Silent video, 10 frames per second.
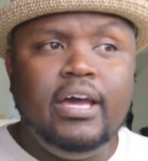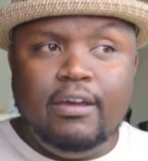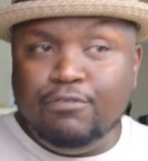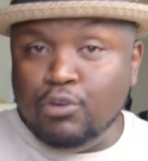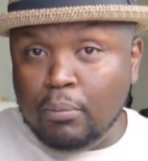
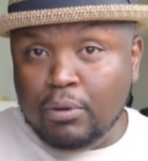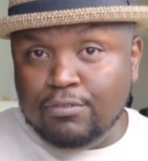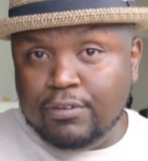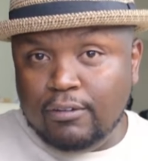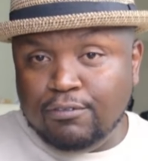If you want me to
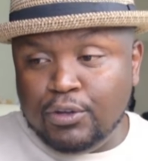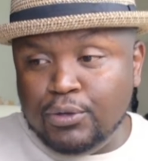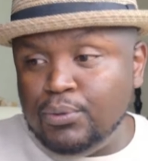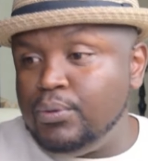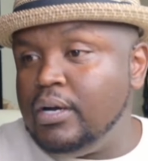fill for
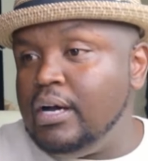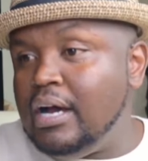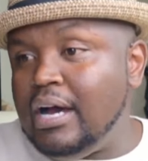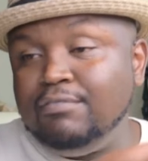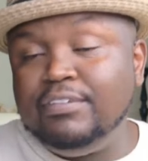you,
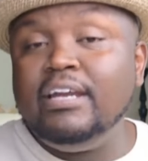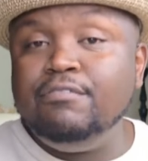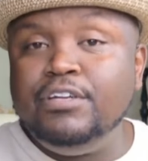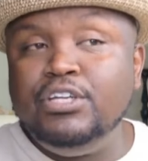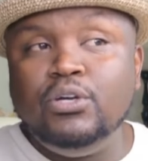I've done a
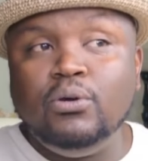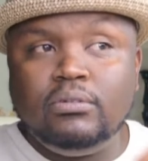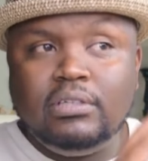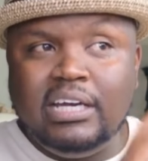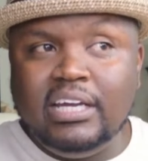video
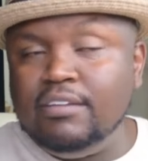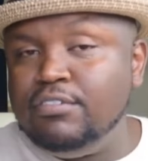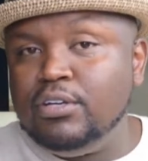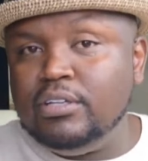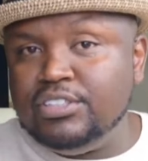kind of
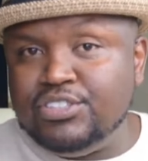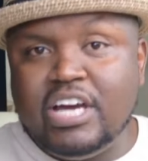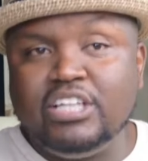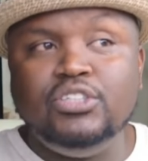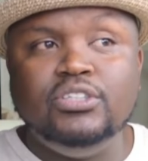giving
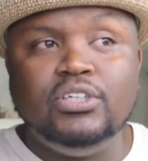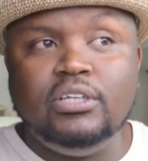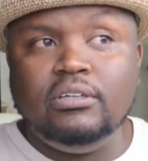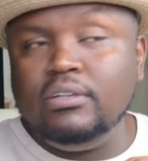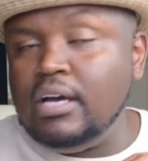instructions
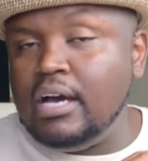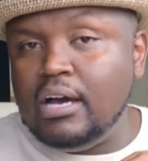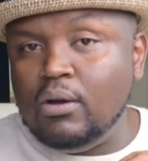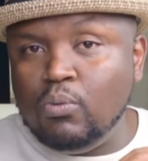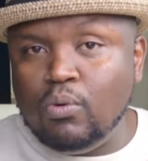on
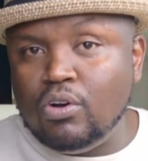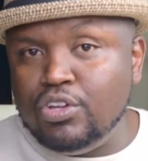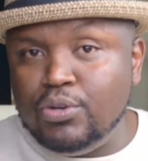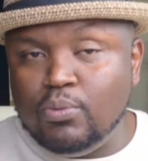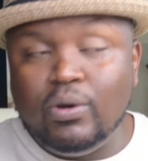
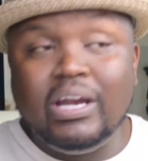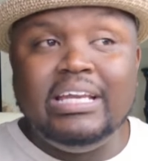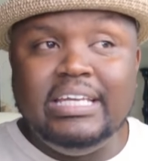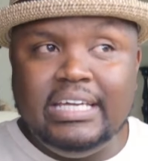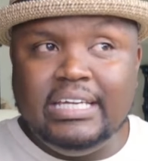what I
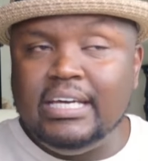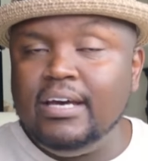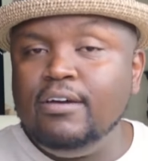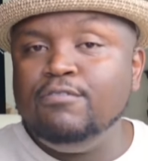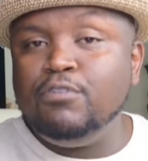need
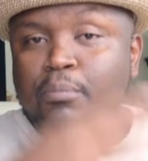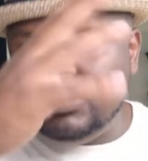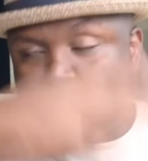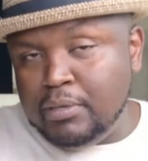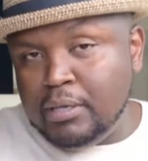for me
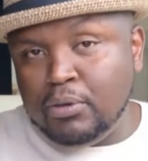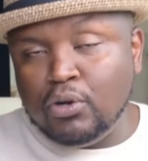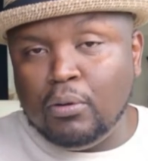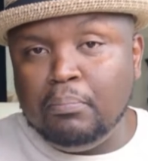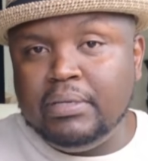to be able to
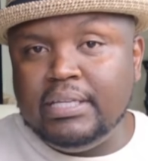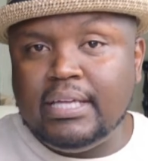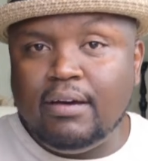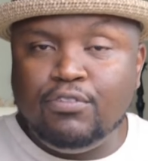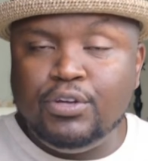complete
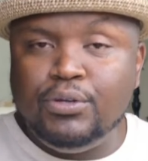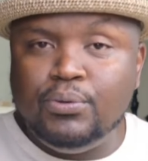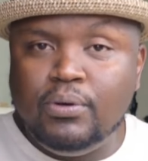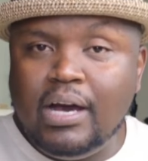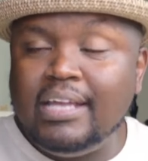that for
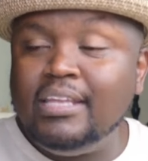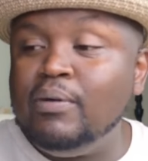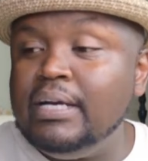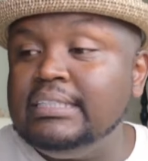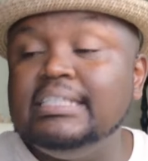you.
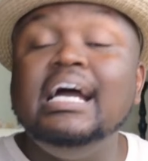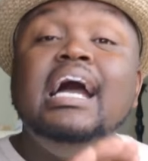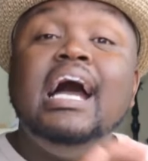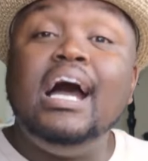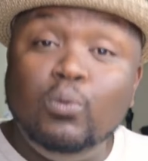Otherwise,
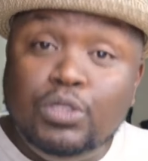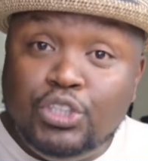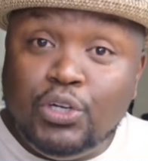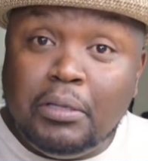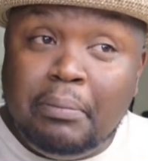I wish
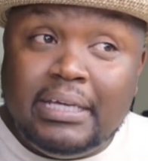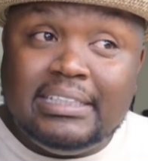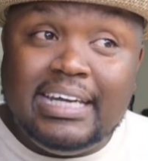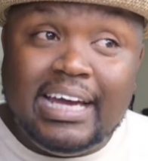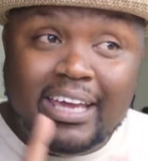you all the best,
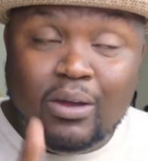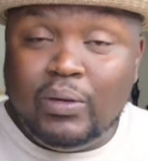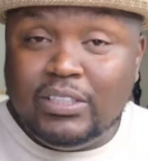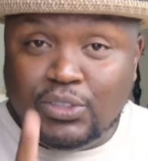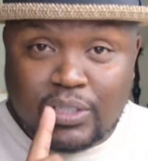and I can't
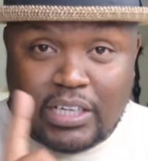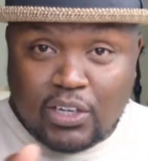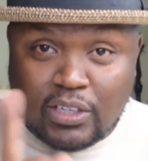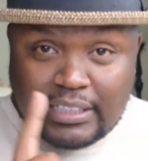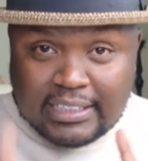wait to hear
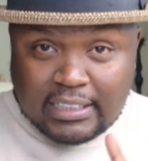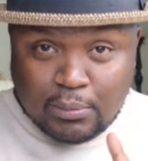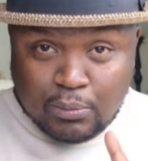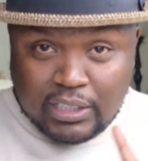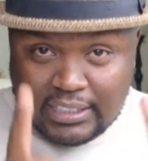all the
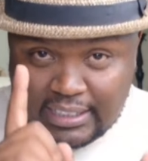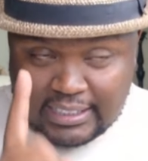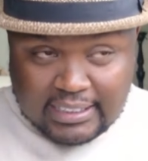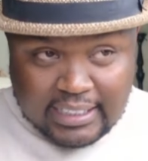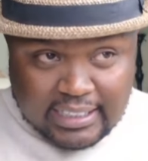testimonies
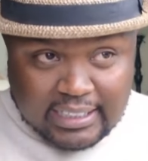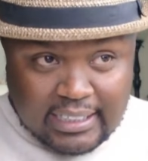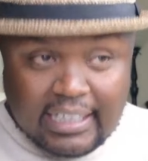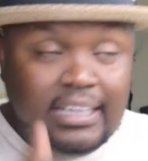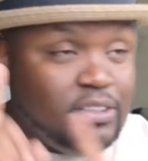this year.
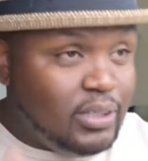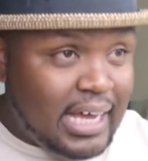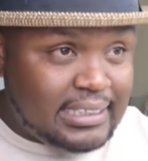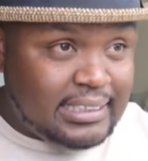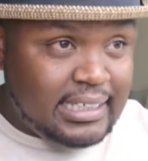So
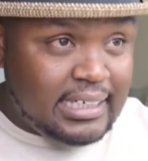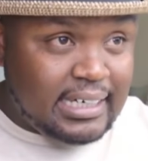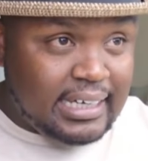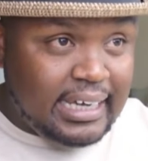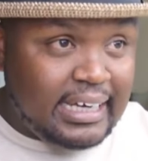last year,
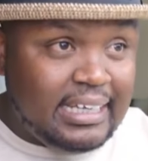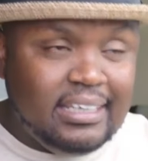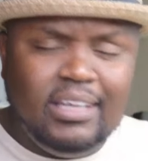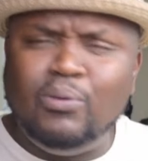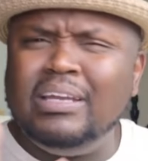again,
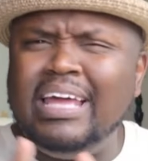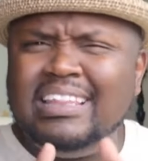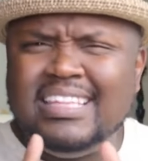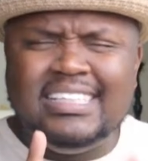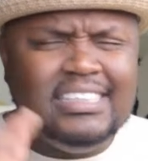there were like
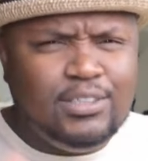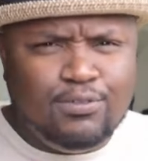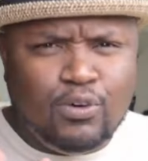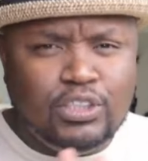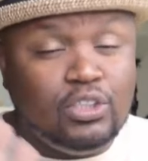30 to
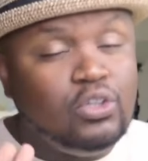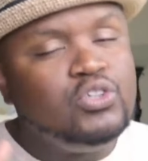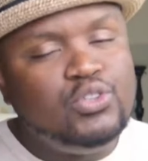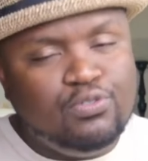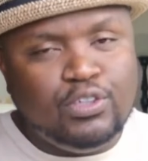40,
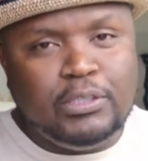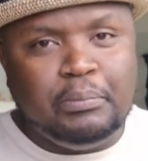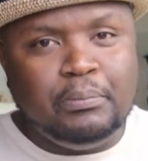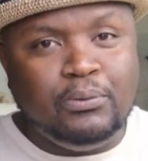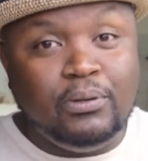close to 40
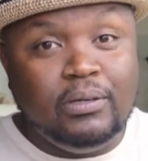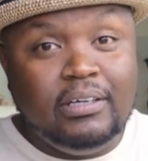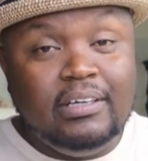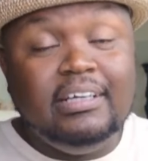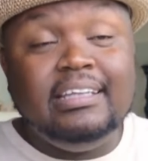people
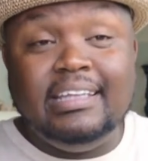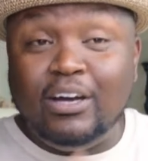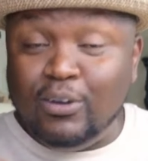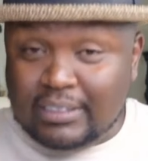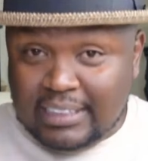that
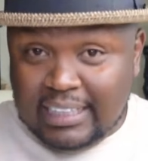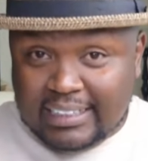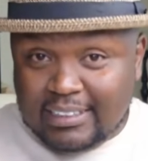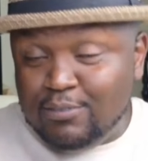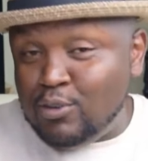got
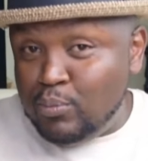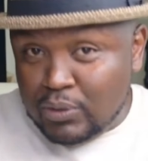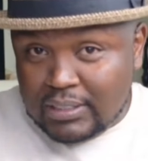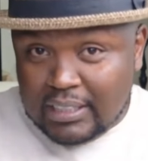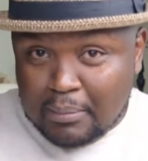selected from
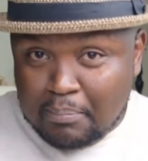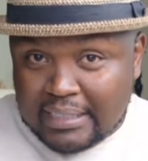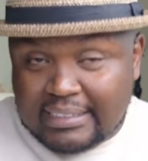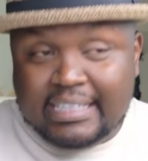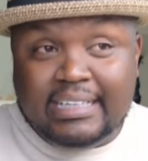using the
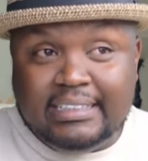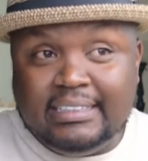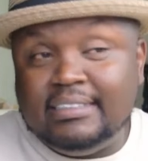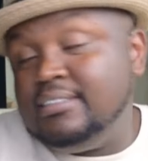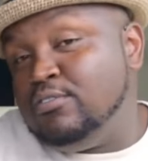best
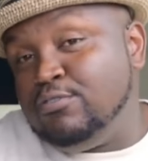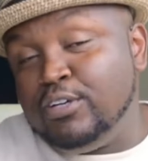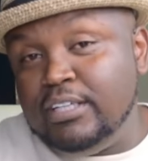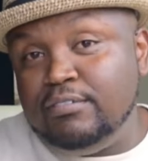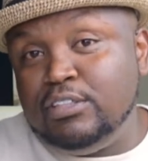dates for
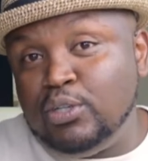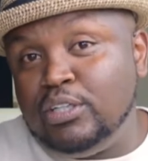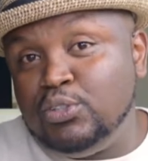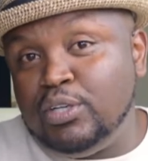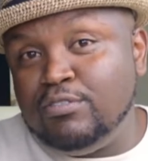DV
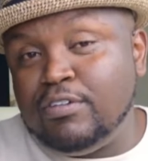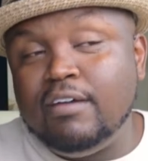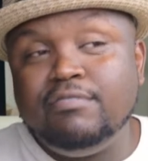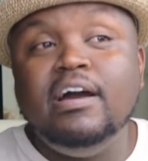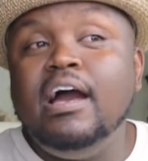
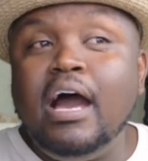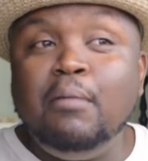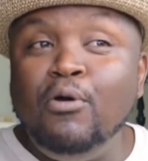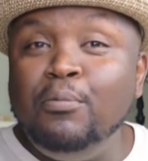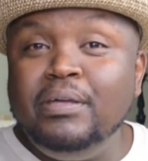2025. I'm
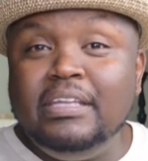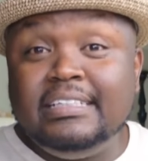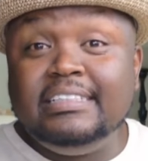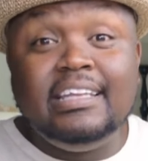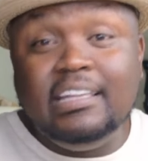hoping
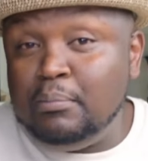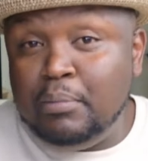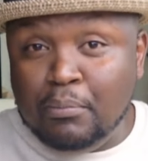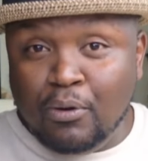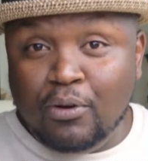this year there'll
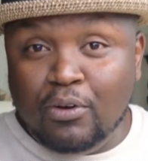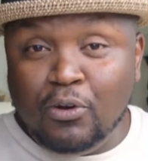be more.